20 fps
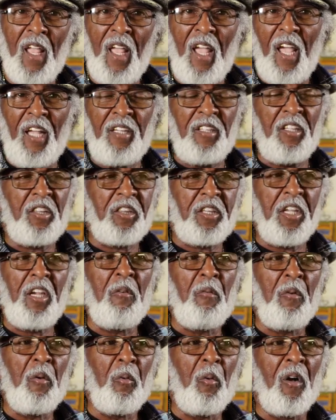And the
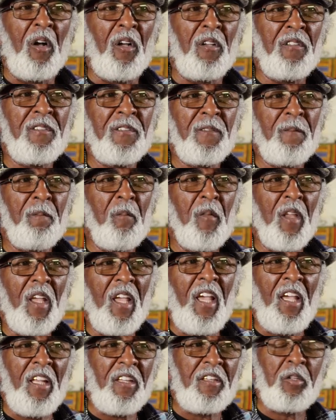theory was
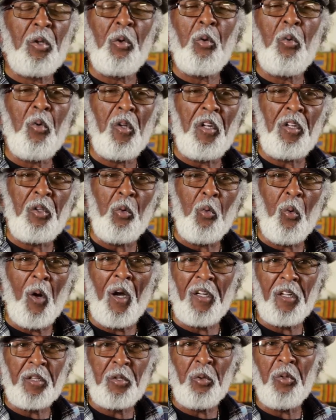it do
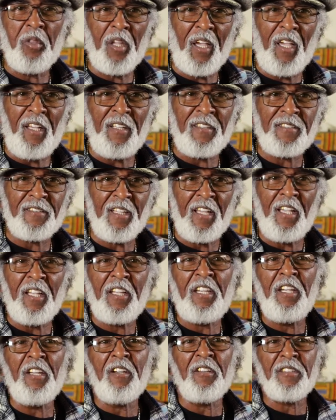one or two things. It
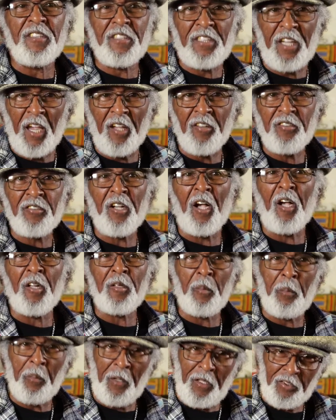killed the cancer or
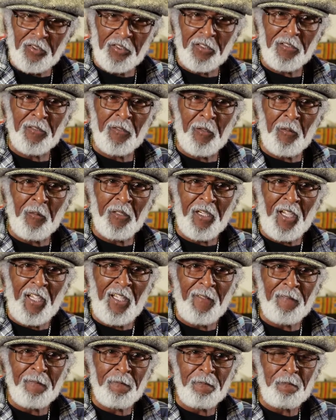the patient.
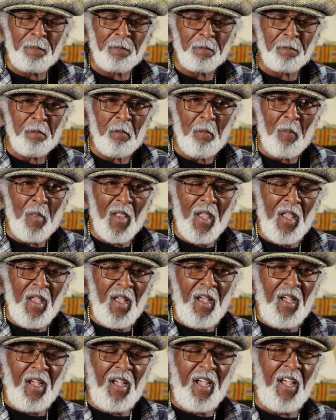Okay,
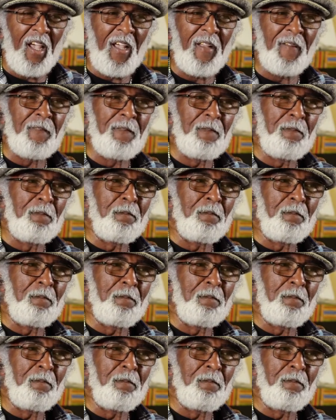and